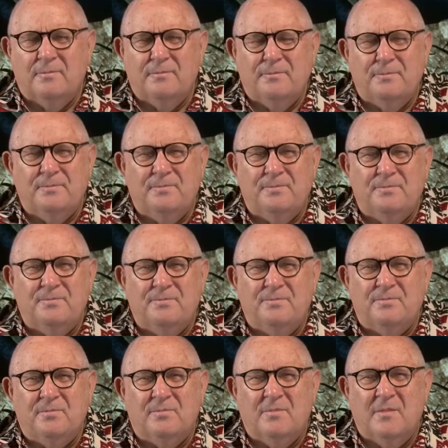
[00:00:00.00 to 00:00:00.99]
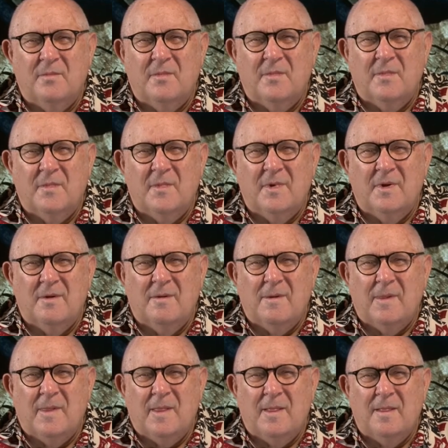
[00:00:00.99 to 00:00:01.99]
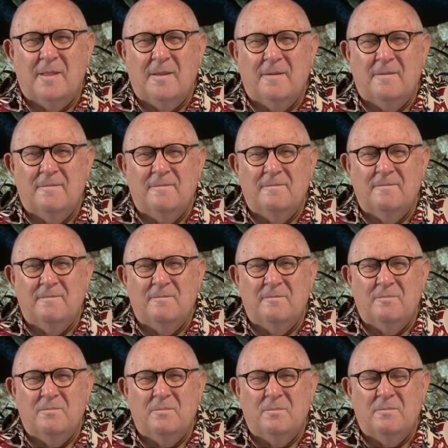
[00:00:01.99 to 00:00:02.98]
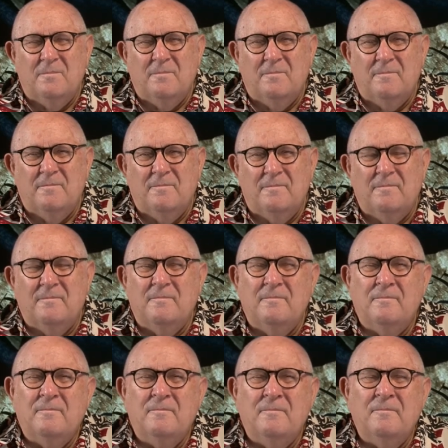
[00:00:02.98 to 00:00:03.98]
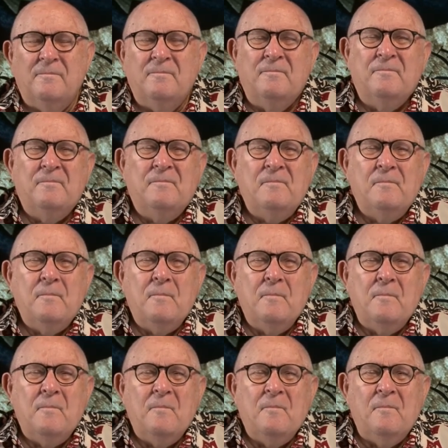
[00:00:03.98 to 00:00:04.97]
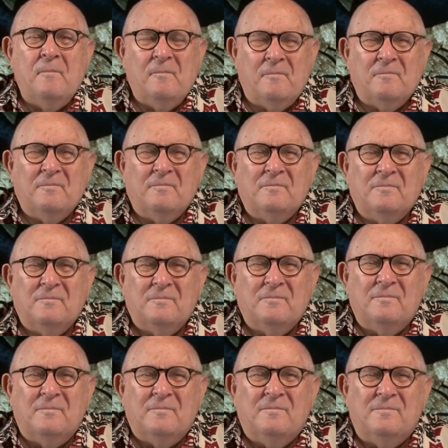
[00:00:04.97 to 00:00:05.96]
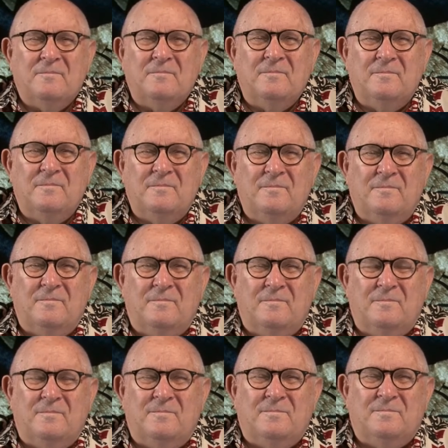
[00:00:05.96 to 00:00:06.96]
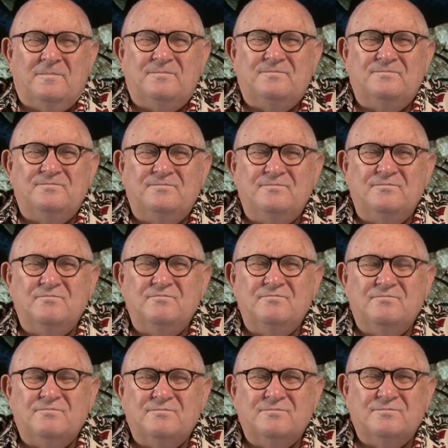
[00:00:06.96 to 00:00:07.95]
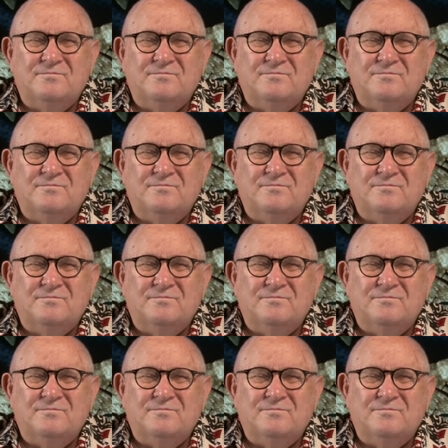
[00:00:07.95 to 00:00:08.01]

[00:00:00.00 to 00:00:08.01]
No words are spoken by the person on screen.